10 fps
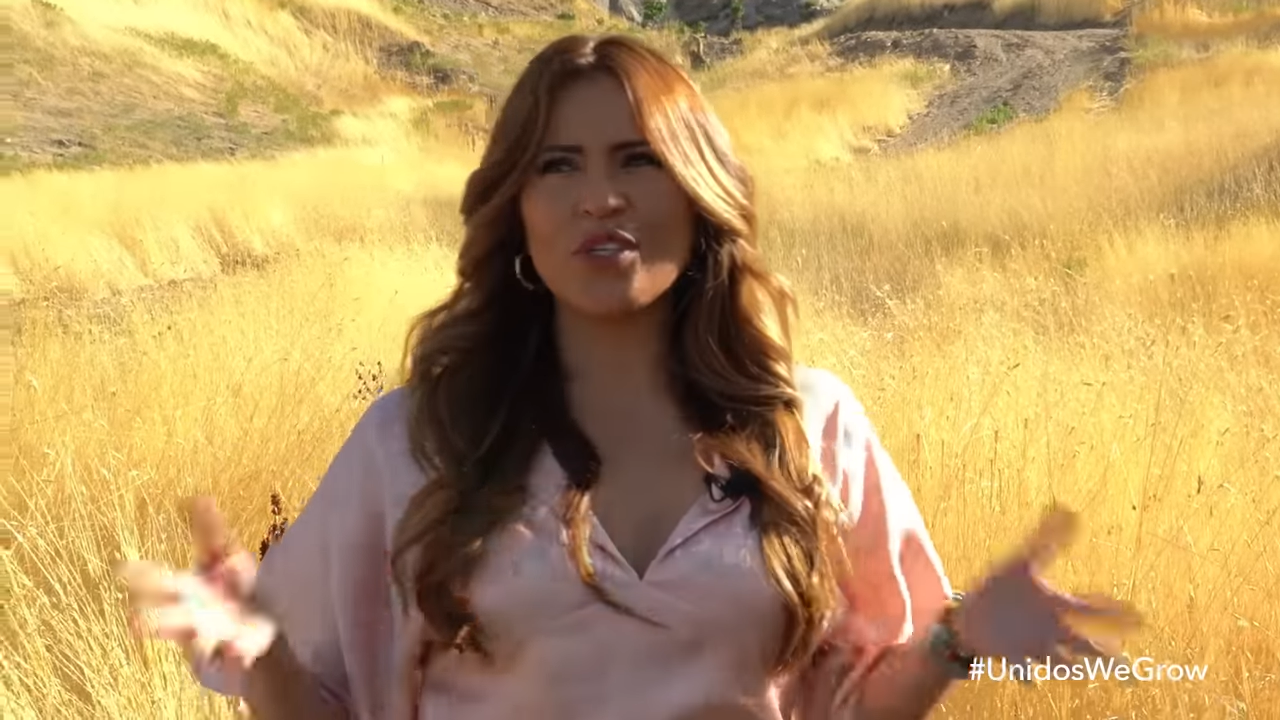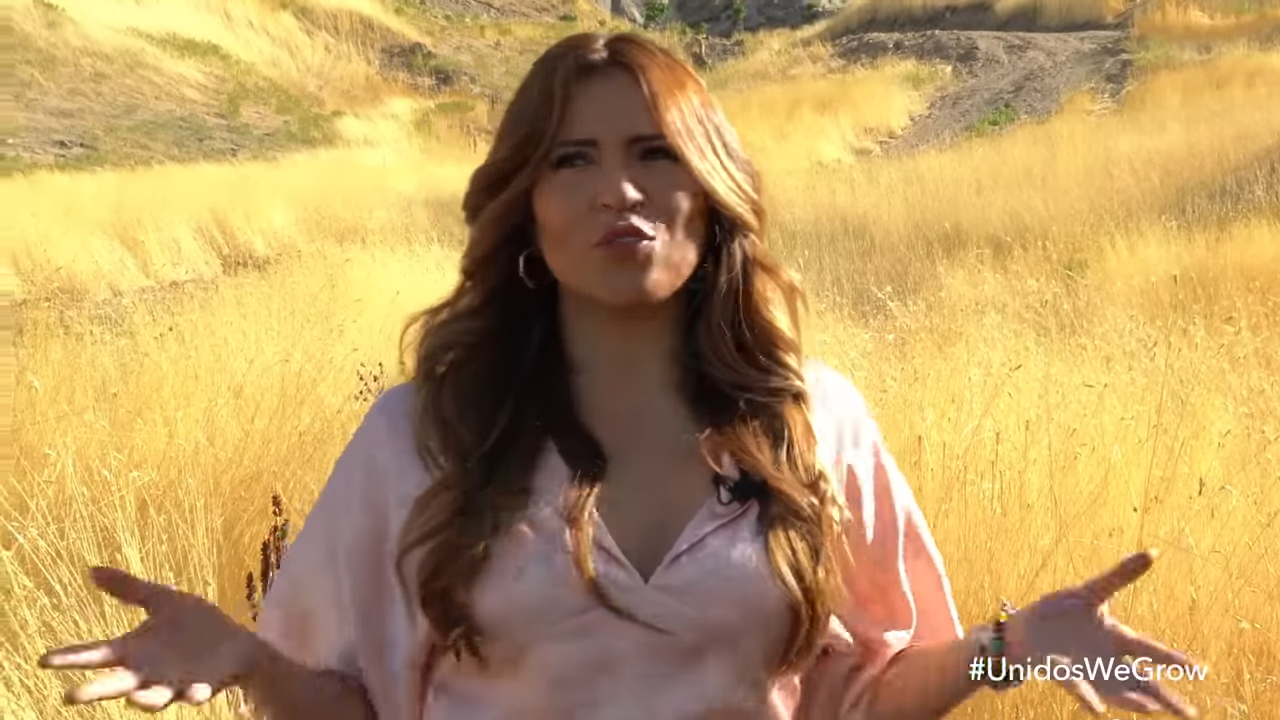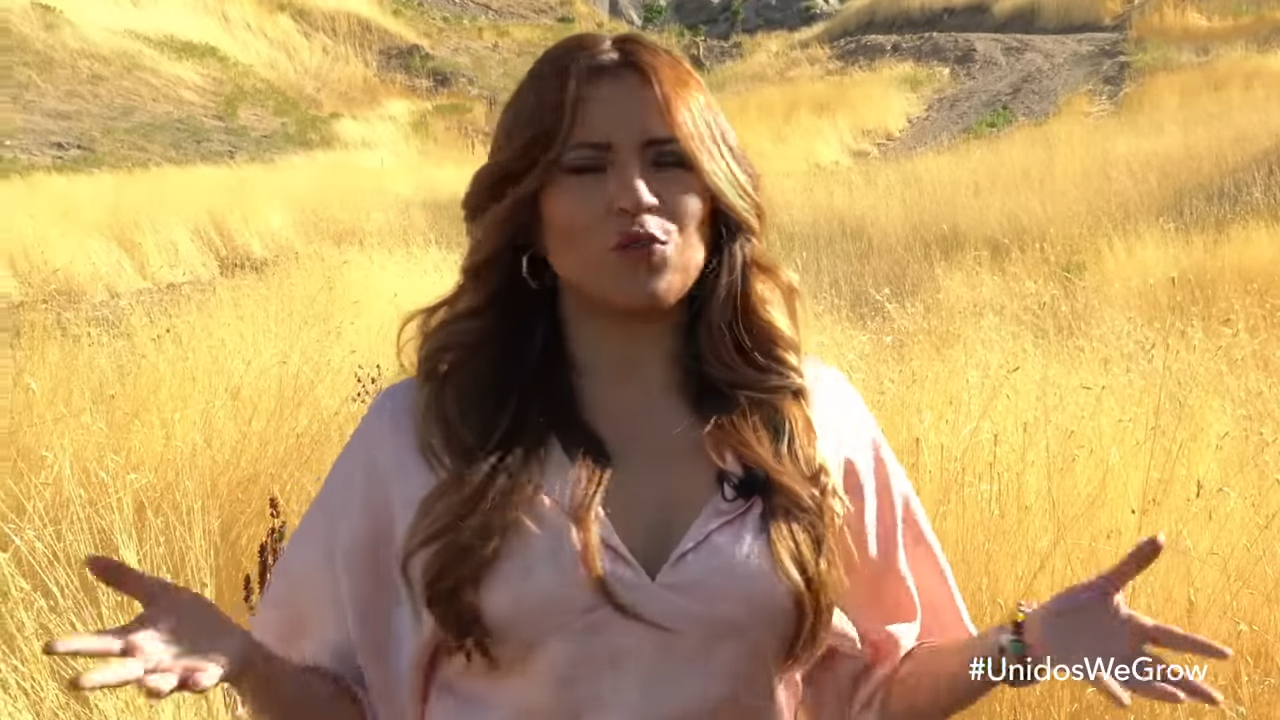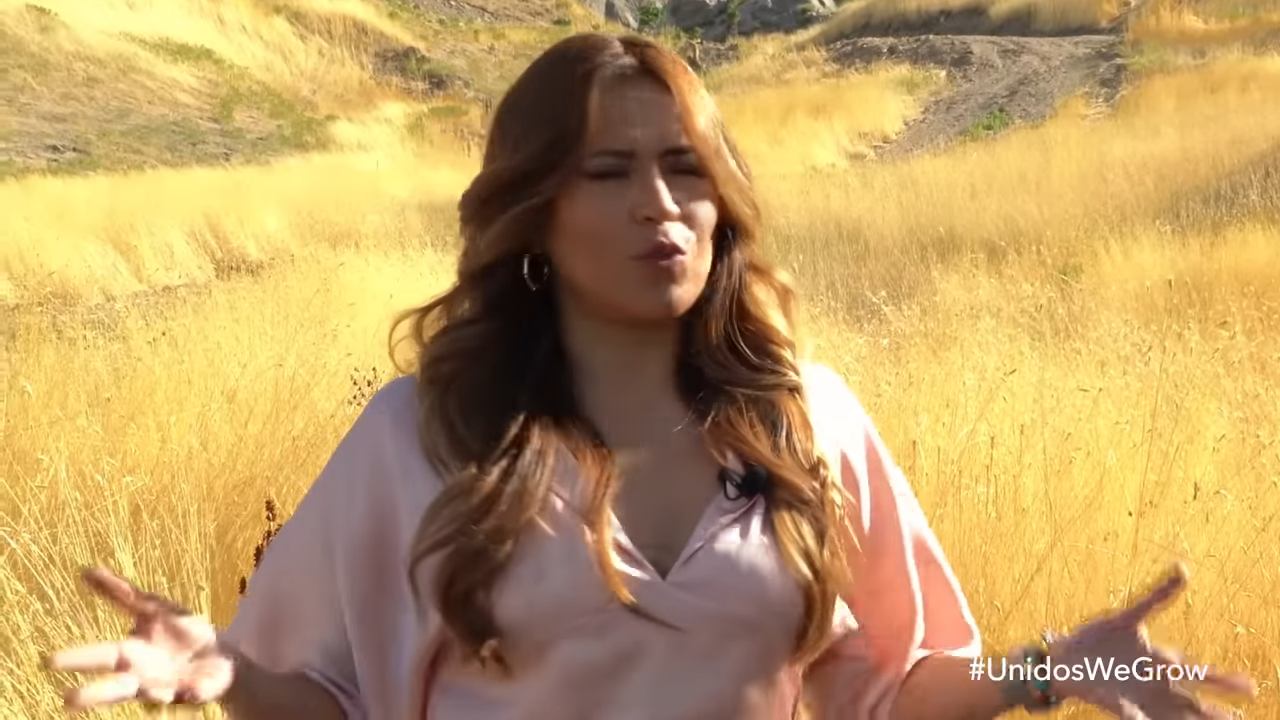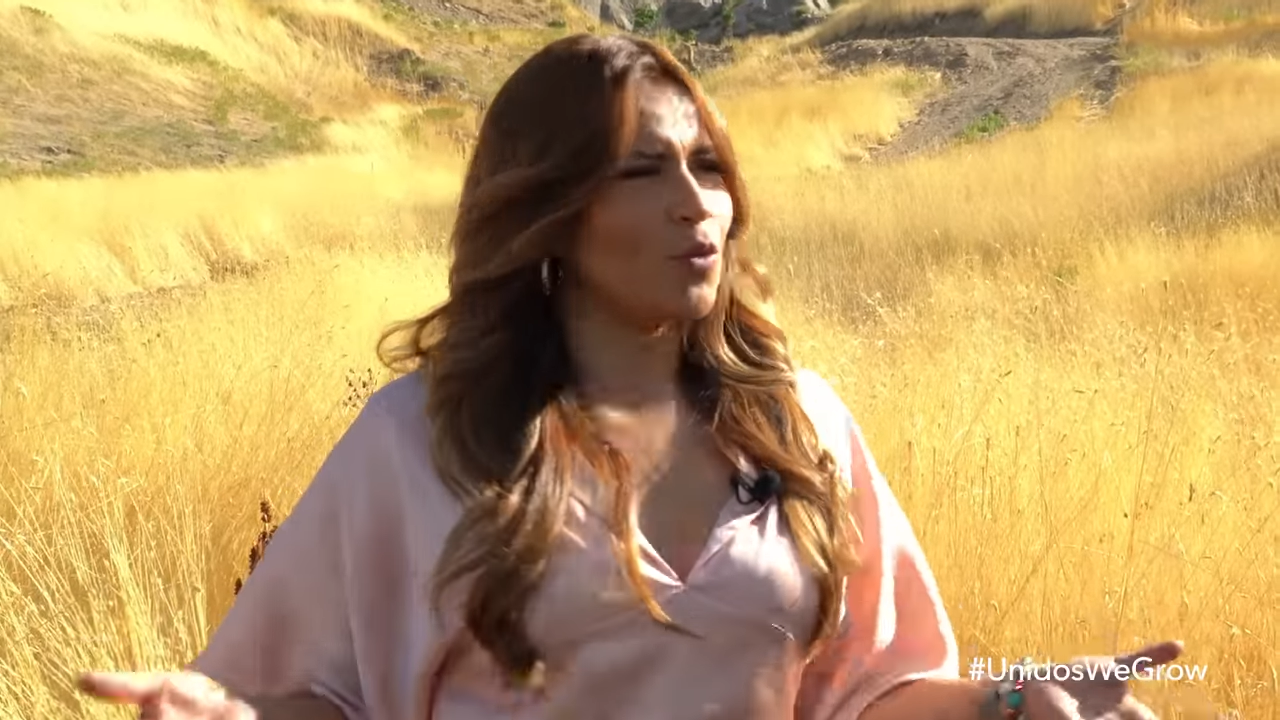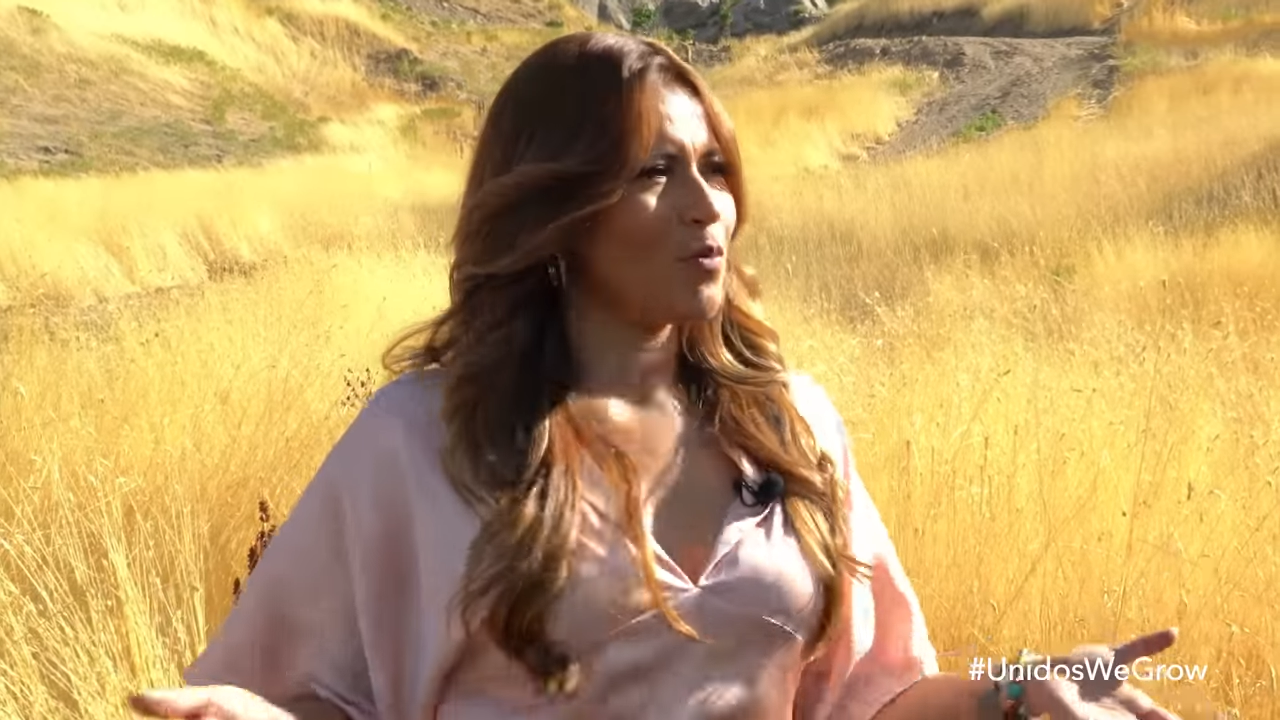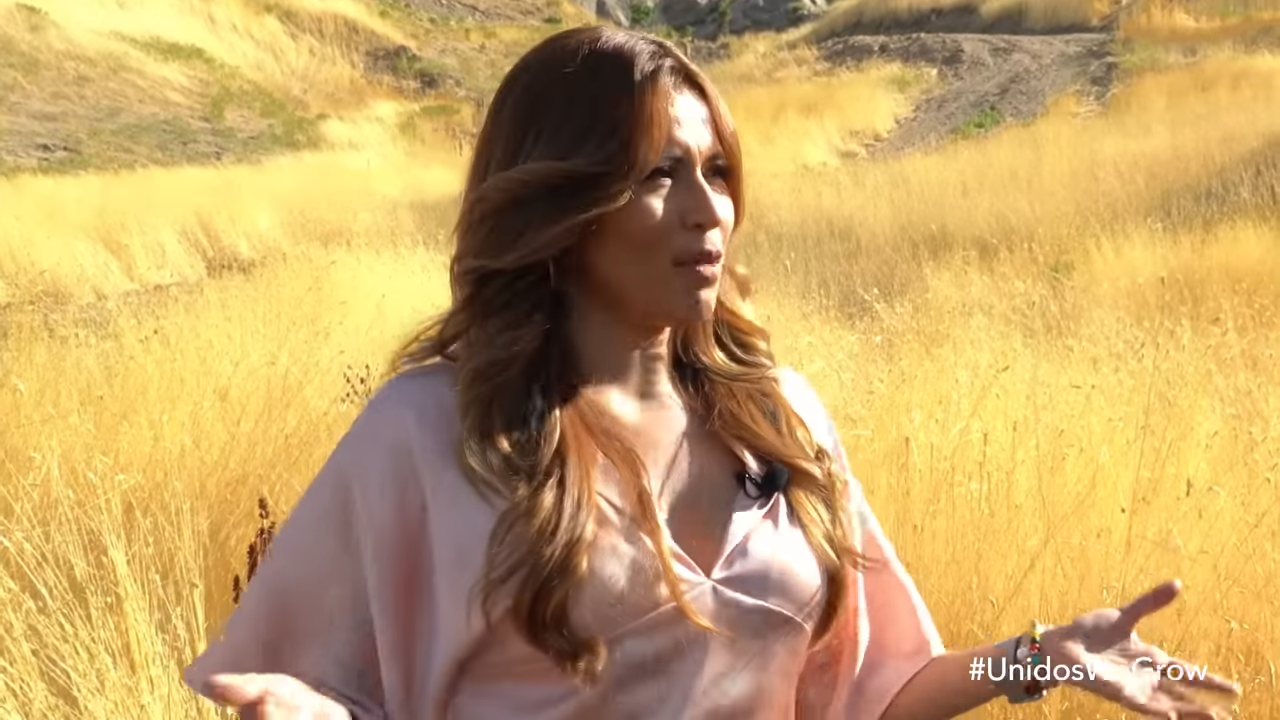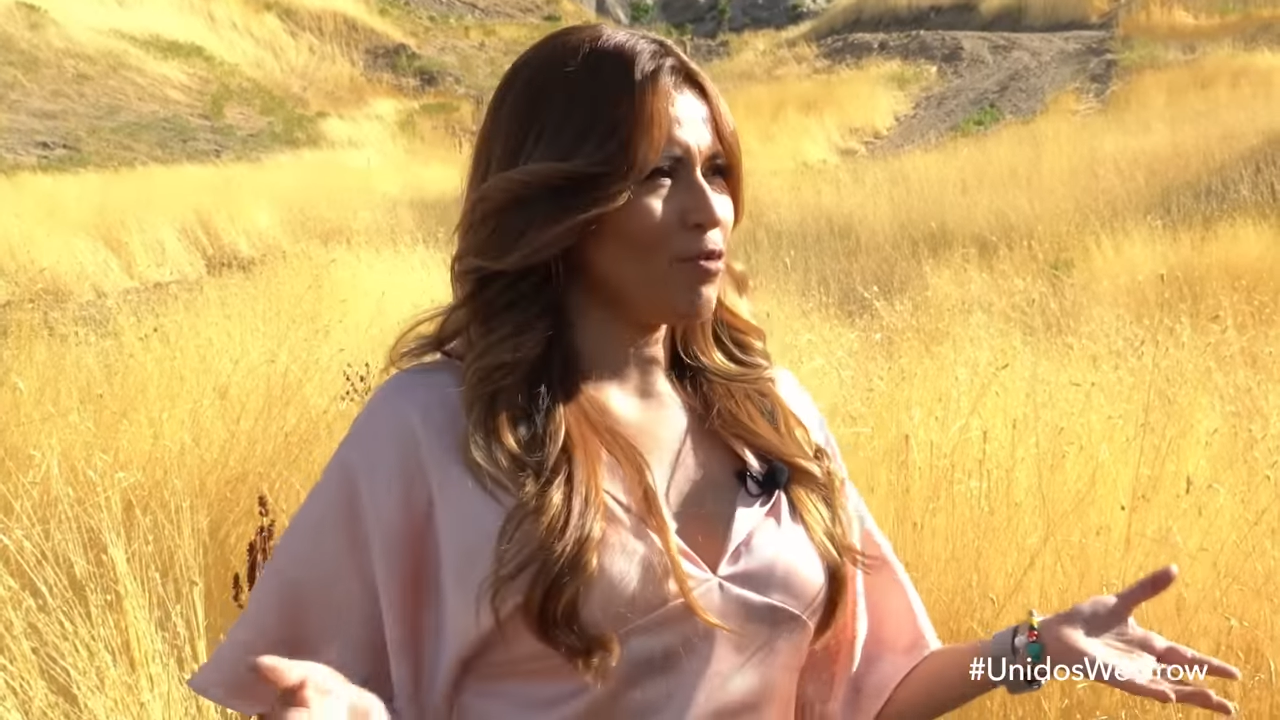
those rooms?